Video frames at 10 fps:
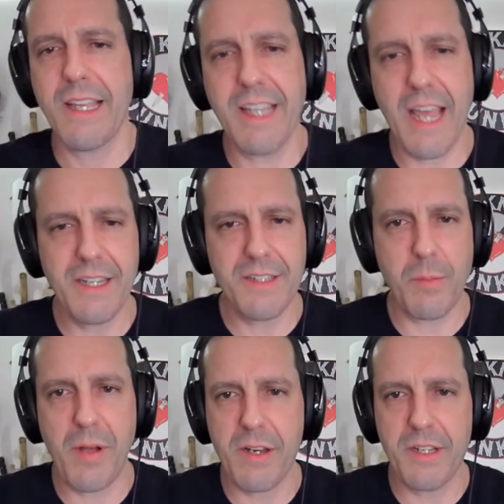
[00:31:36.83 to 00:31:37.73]

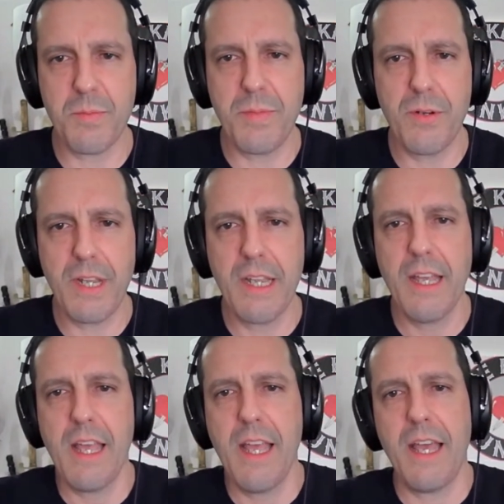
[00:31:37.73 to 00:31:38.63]
gaze upon its beauty
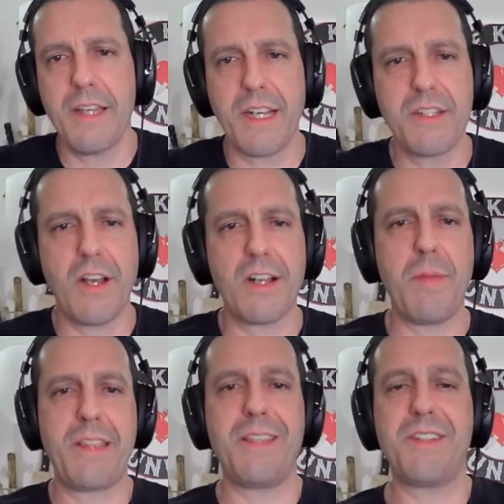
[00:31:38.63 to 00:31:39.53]
as I talk
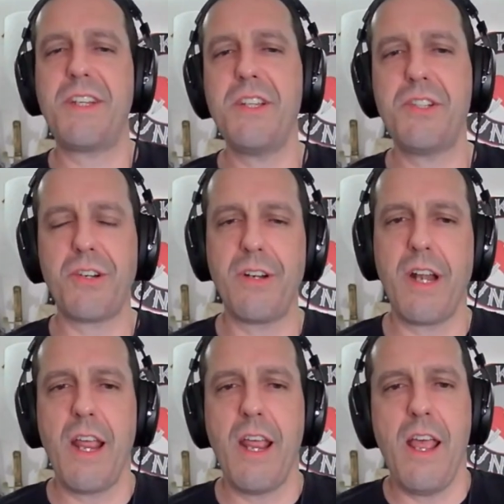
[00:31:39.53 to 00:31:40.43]
about this
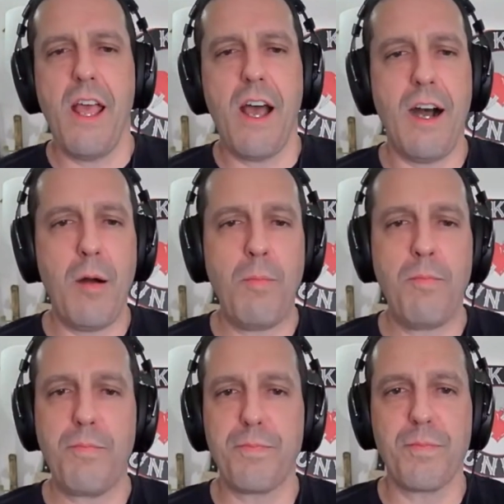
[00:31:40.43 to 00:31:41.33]
t-shirt.
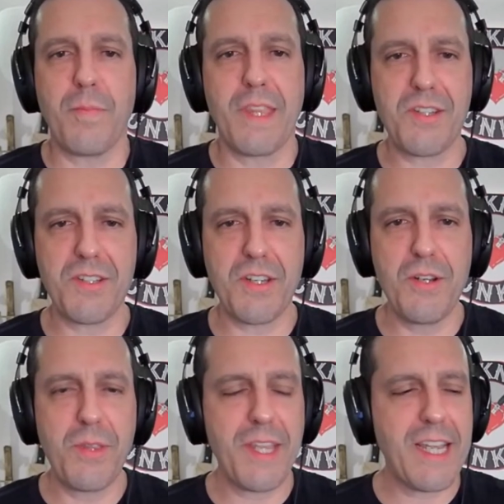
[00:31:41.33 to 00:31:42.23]
Um, this is a
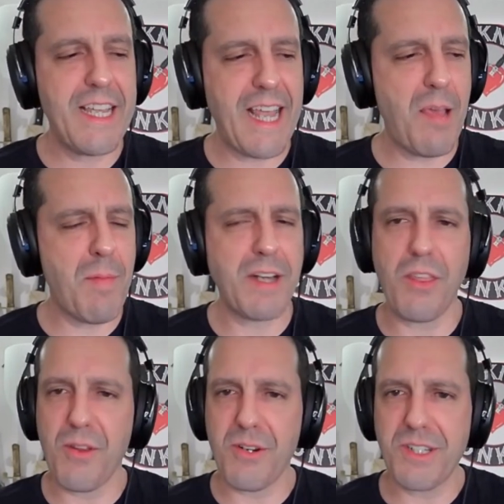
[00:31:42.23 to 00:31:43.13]
new thing. He came on
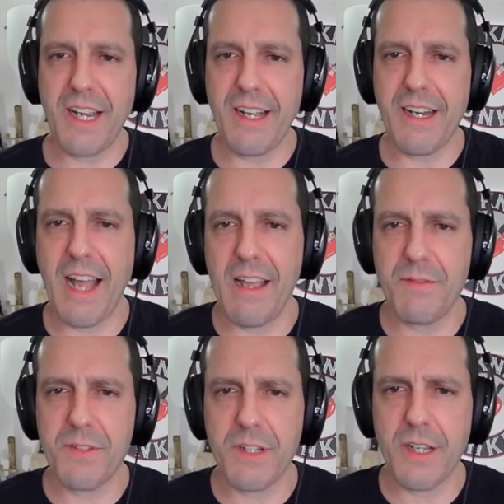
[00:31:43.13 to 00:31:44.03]
to Thursday Night
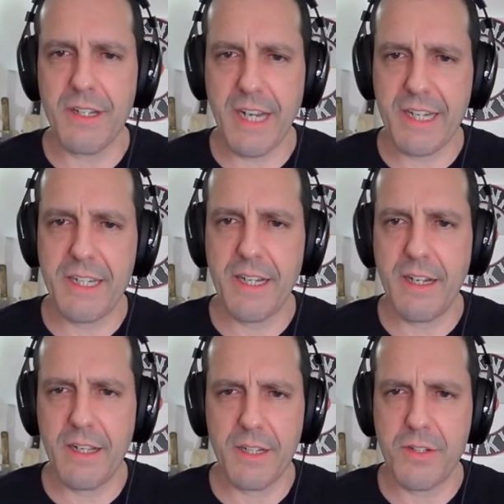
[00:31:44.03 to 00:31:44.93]
Knives, uh, Nick
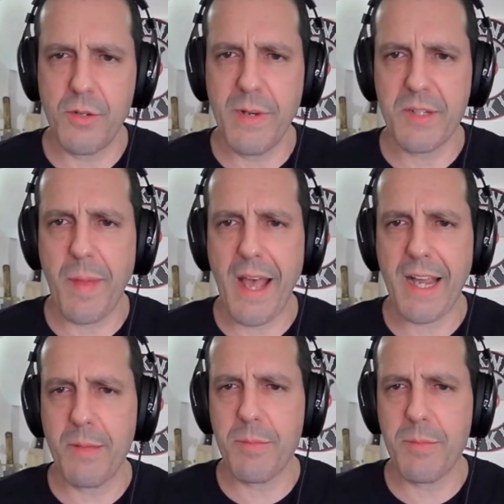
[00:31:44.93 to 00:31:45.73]
did, uh, two weeks back, I